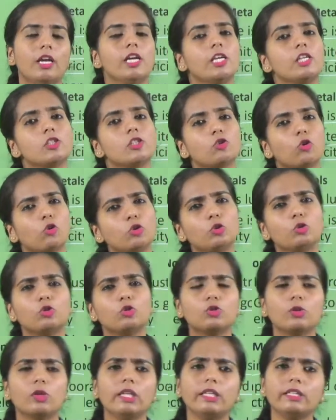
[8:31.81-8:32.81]
So
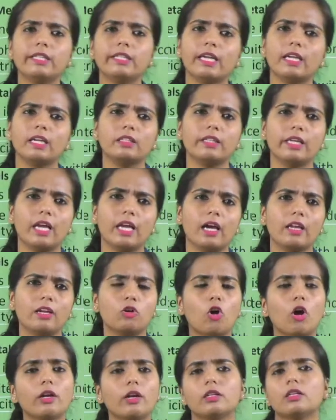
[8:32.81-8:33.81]
usually they are
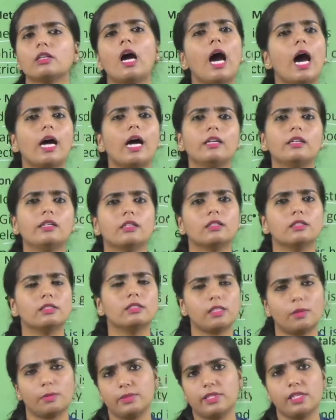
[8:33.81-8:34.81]
not hard
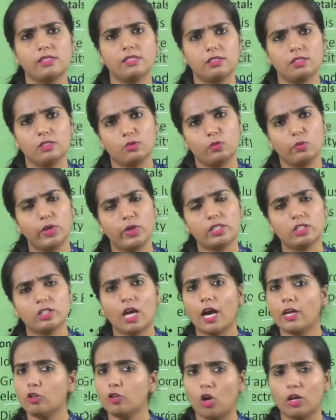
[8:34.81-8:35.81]
substances which
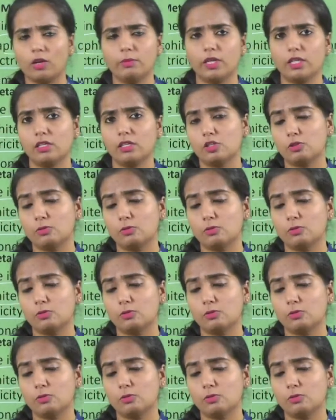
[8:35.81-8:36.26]
are non-metals,